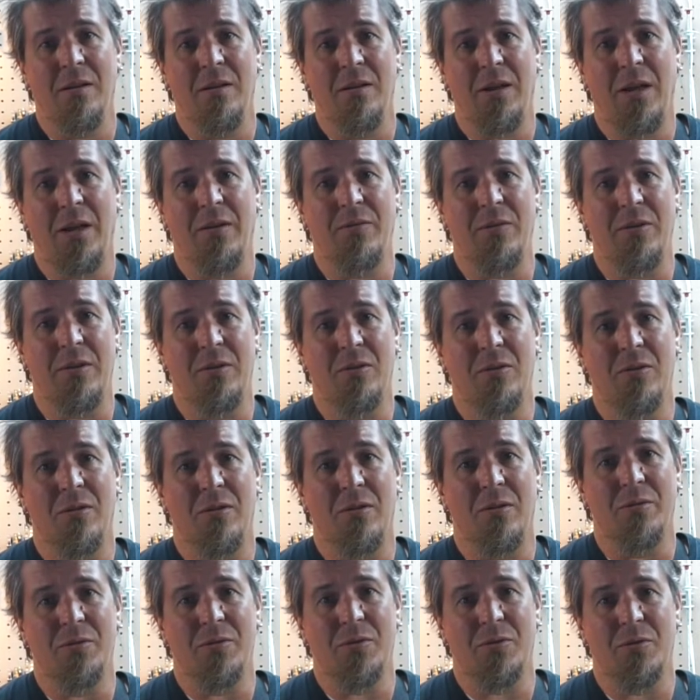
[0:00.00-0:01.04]
heavier
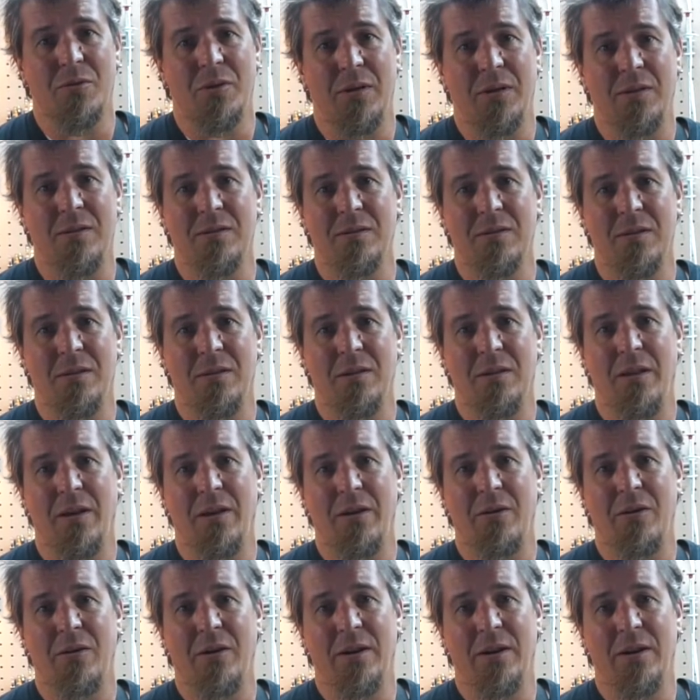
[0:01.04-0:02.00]
low strings and the lighter